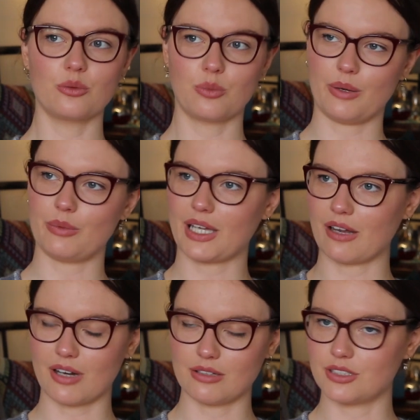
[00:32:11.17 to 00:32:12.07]
when we
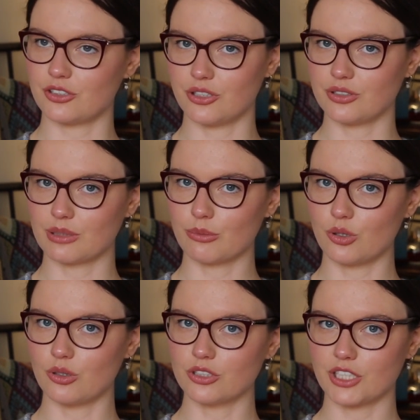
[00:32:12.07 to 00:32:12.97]
get round to choosing
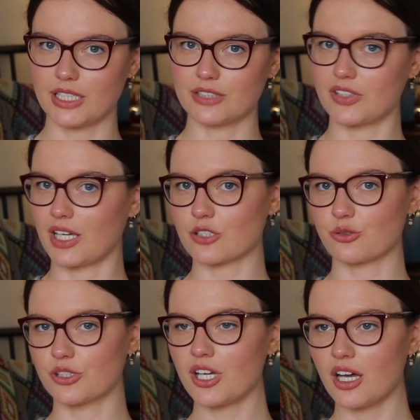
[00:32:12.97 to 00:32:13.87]
more shades for the
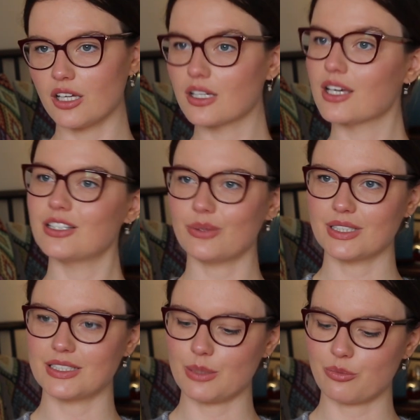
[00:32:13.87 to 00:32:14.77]
actual yarn, to
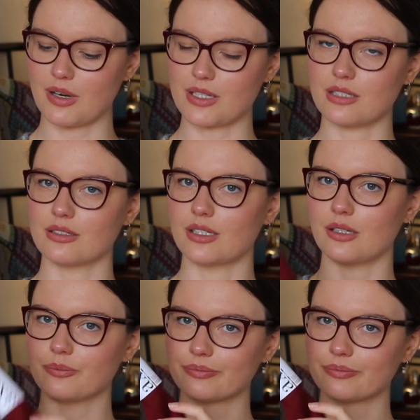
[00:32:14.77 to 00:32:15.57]
add a deep red in. So